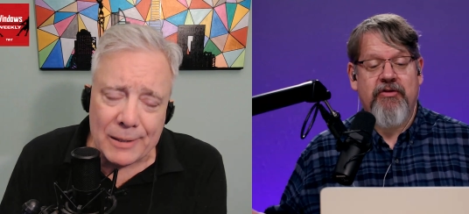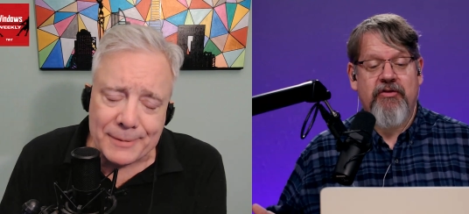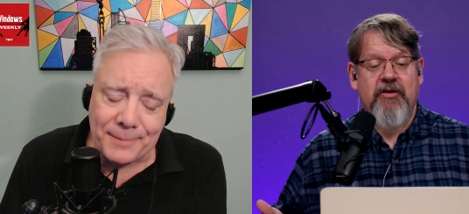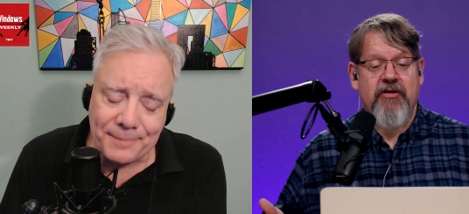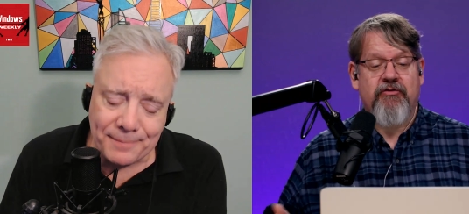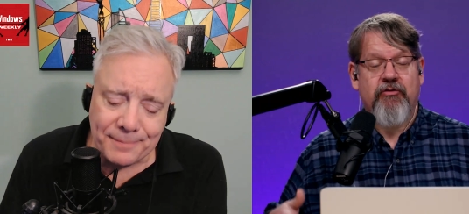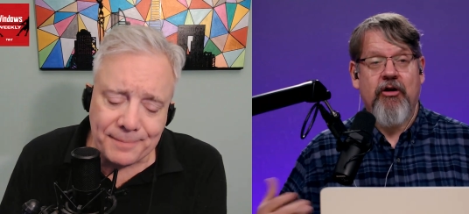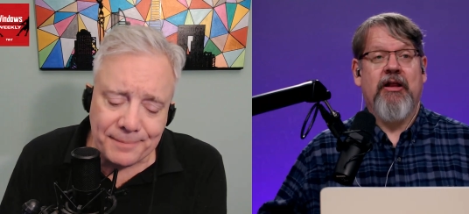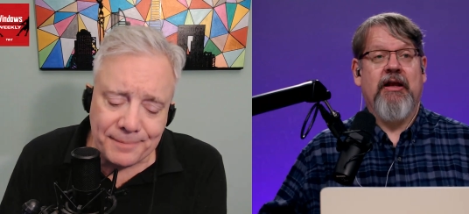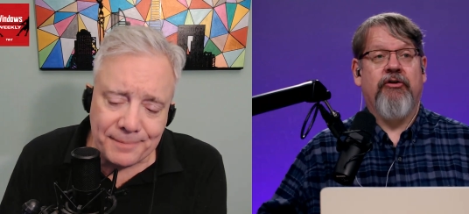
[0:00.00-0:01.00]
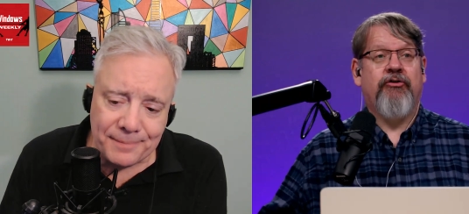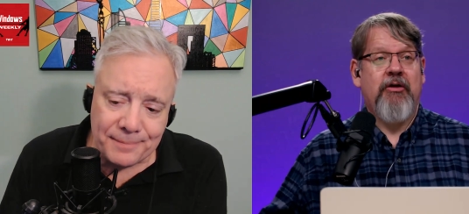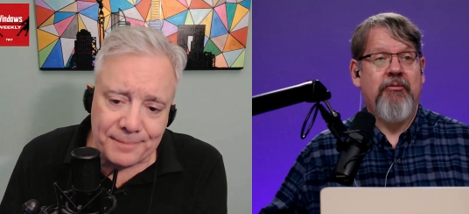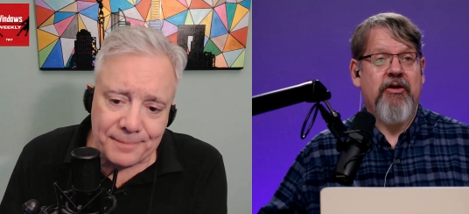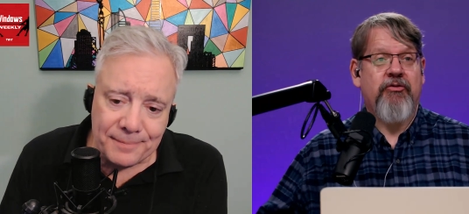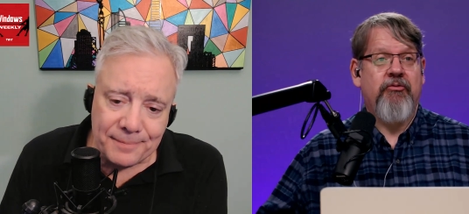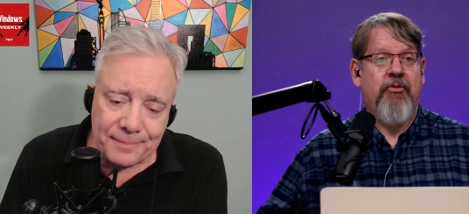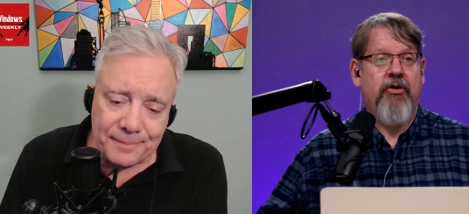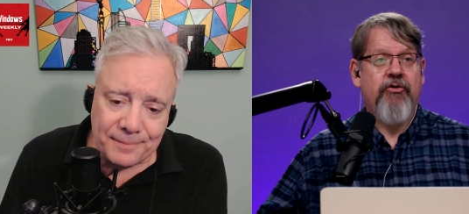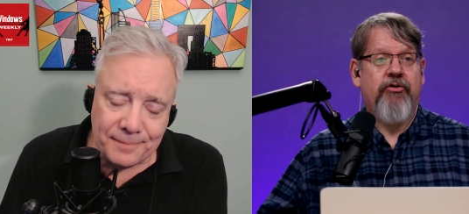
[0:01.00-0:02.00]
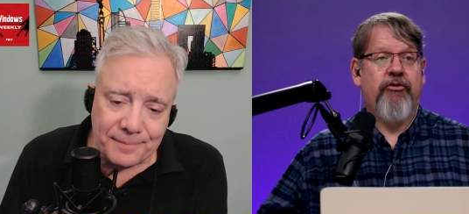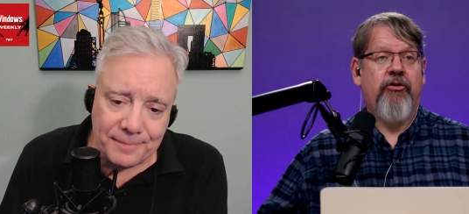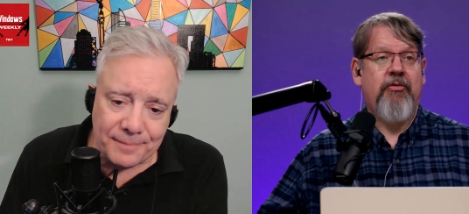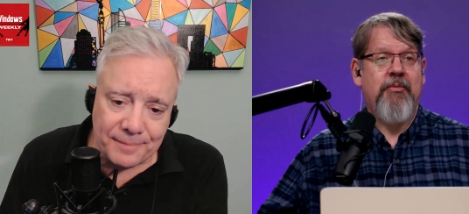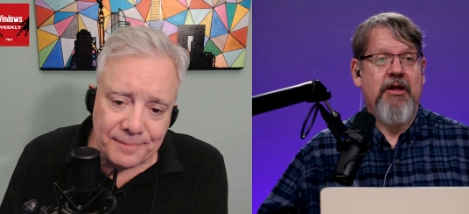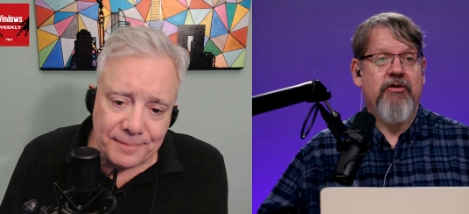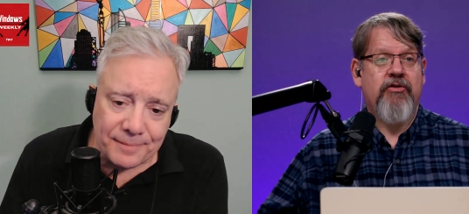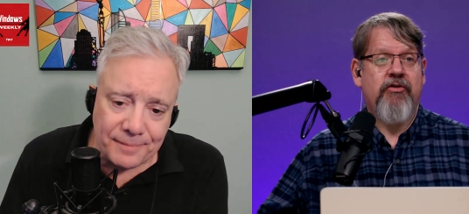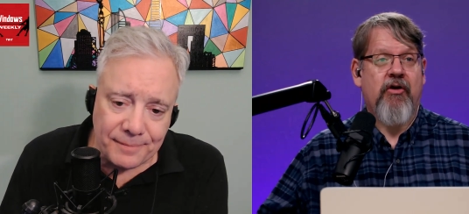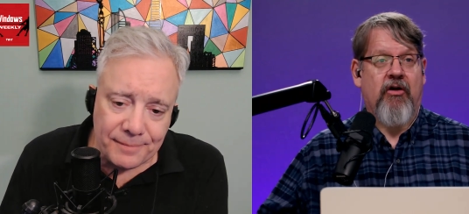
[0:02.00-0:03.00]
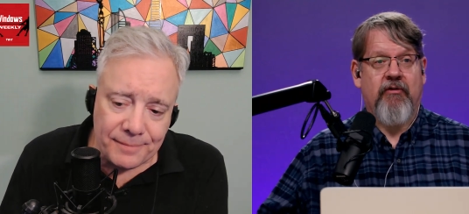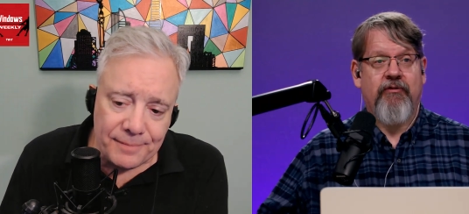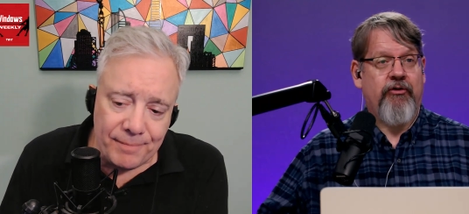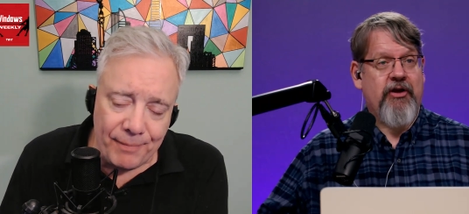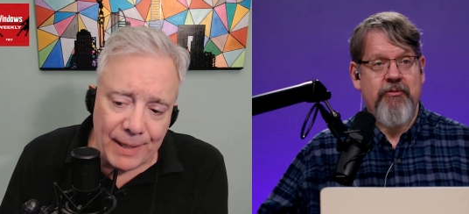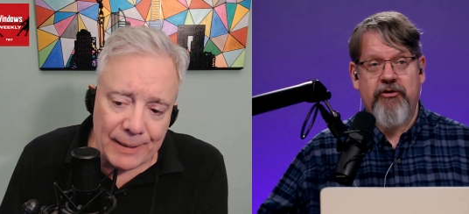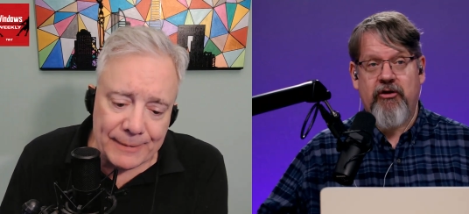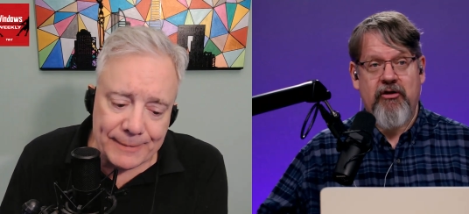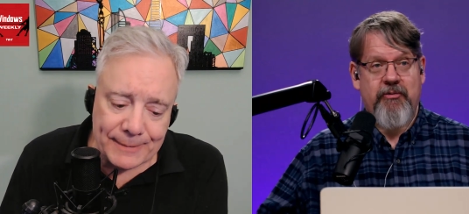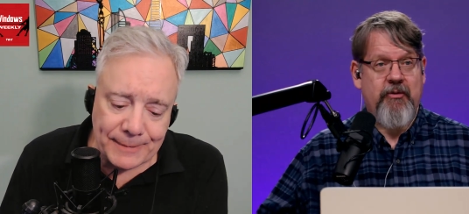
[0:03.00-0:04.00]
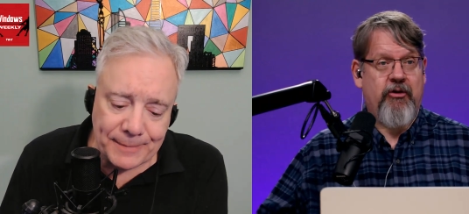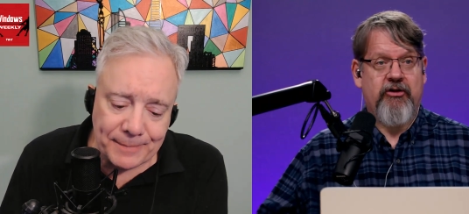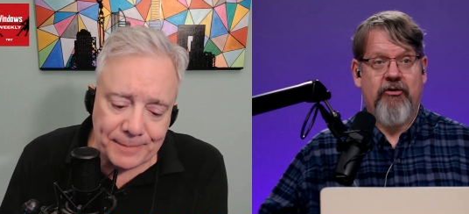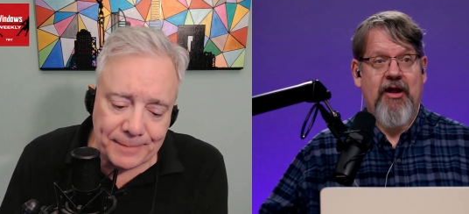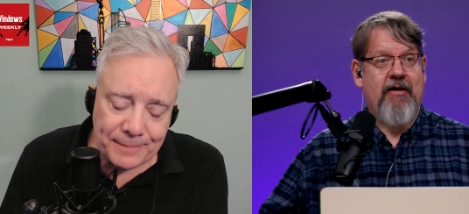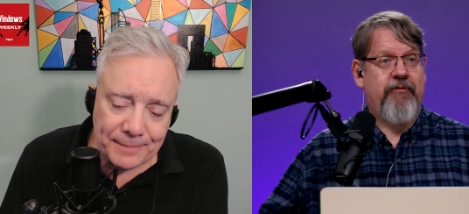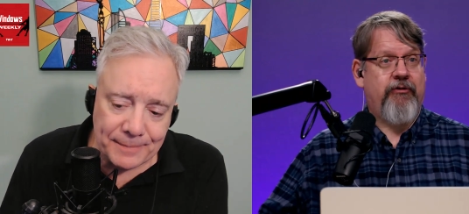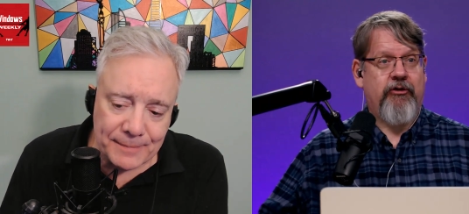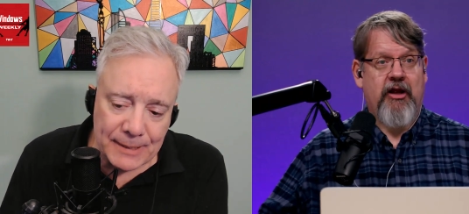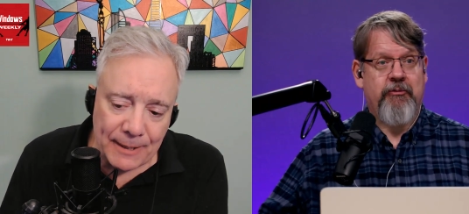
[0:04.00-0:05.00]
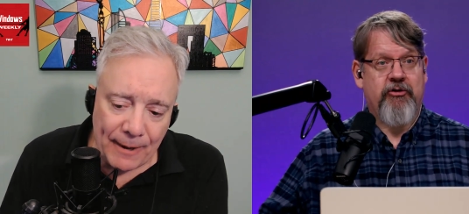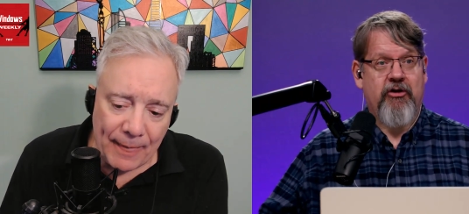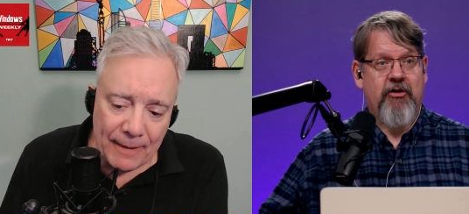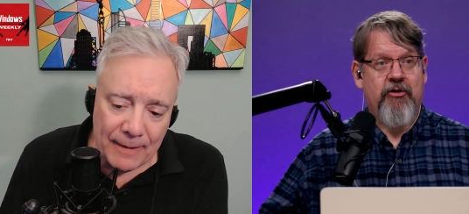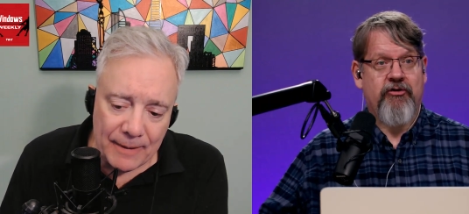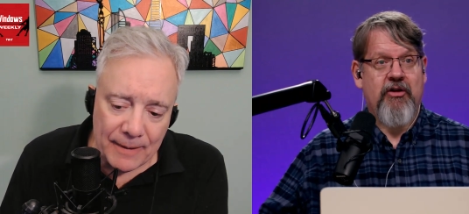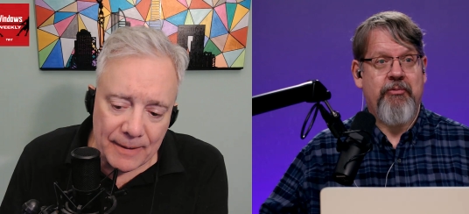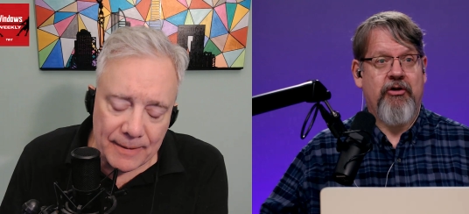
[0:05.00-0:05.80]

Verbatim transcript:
Speaker 1: this is really interesting because most admins aren't full time security people and don't have a full time security person.